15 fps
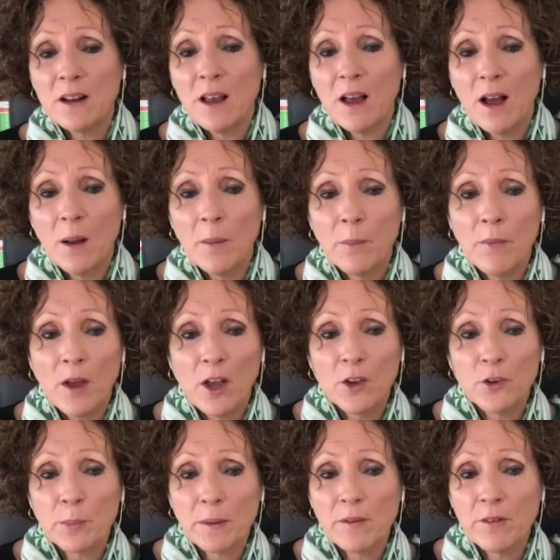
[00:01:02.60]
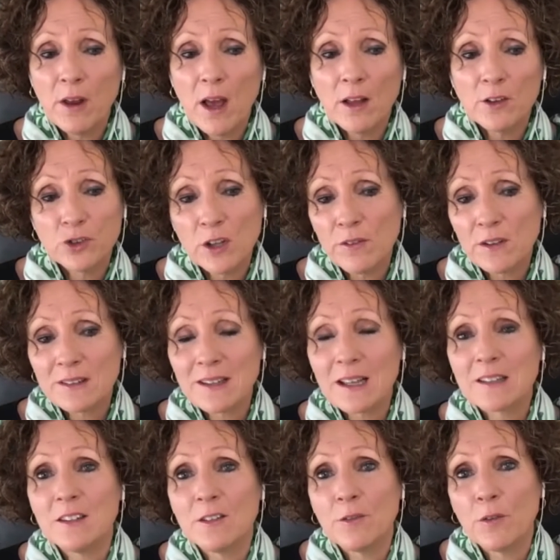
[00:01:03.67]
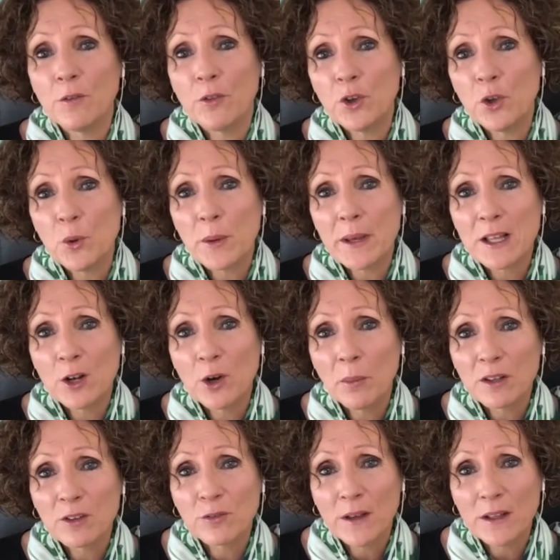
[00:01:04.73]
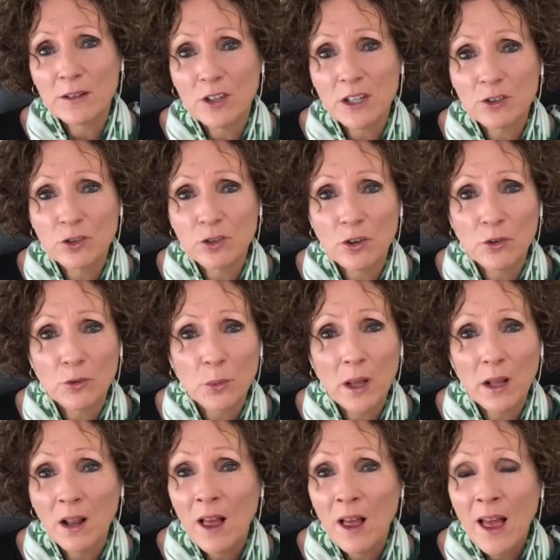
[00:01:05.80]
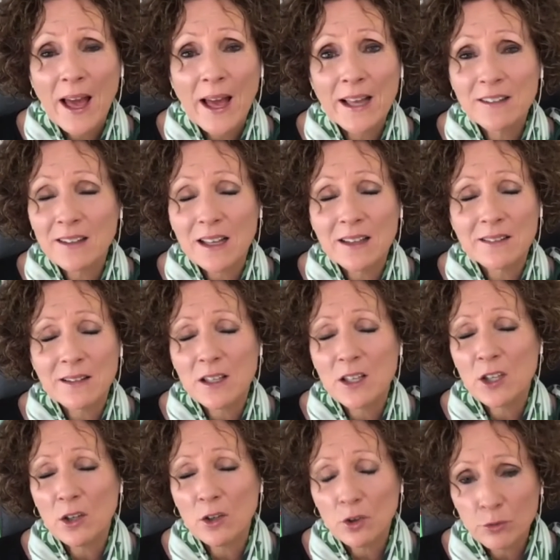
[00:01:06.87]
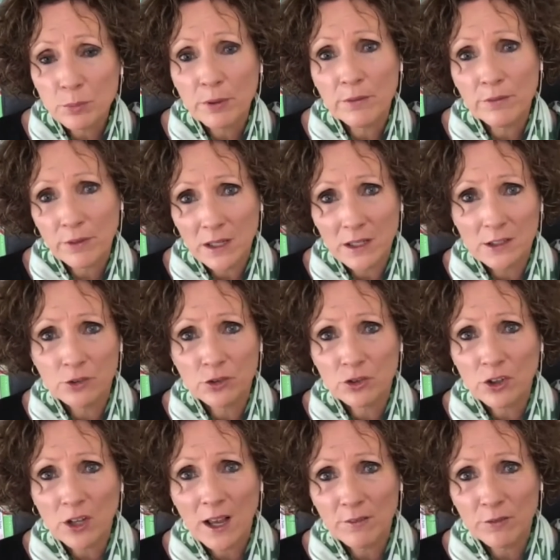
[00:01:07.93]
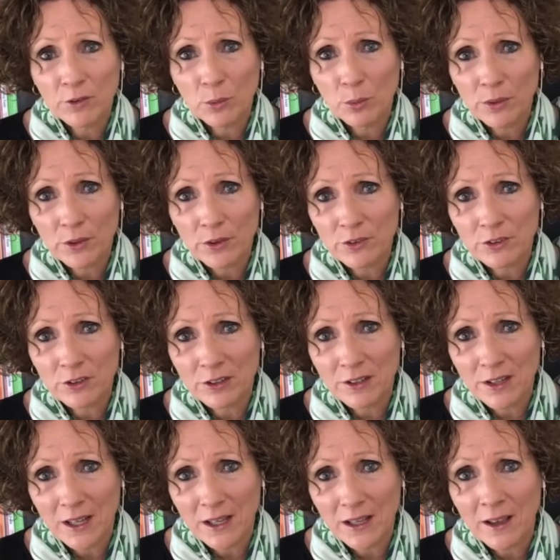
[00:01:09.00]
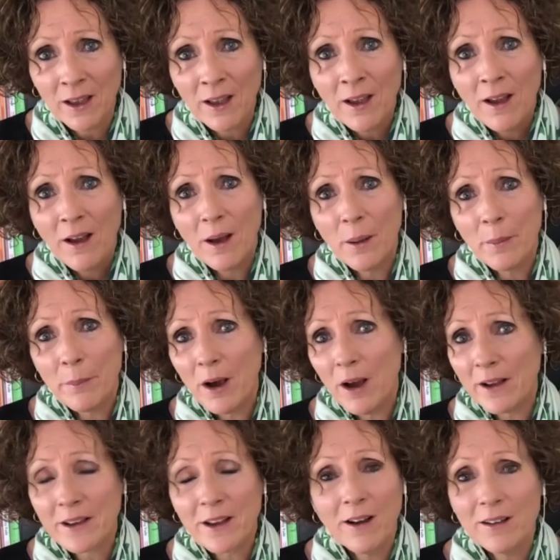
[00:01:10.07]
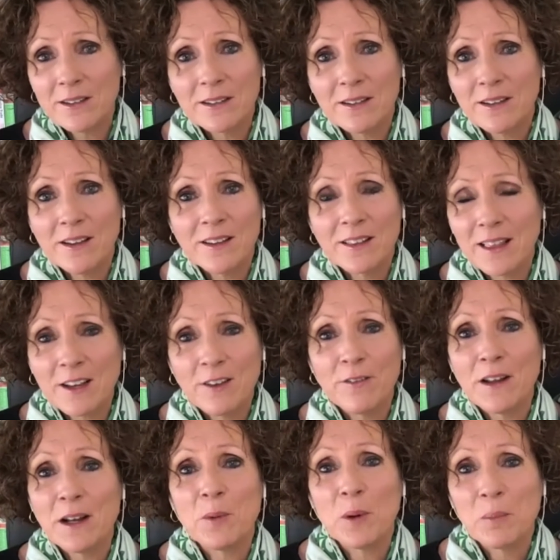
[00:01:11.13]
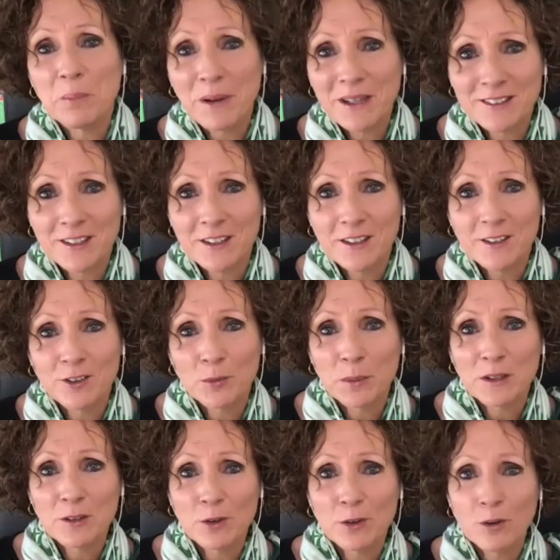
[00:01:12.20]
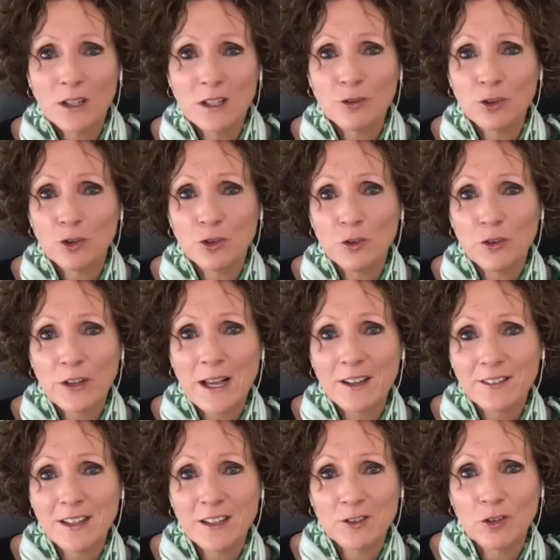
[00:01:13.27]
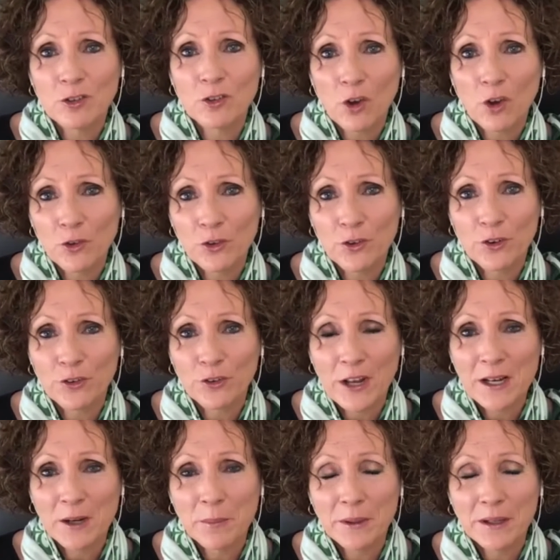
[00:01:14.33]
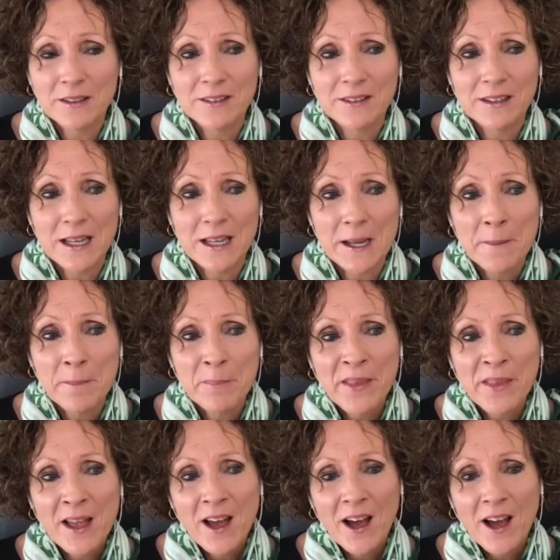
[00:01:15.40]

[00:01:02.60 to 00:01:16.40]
been Chief Executive of the New Economics Foundation as well. Ed, it's a huge privilege to have you with us today. I can't think of anyone better to be introducing our sessions on sustainability.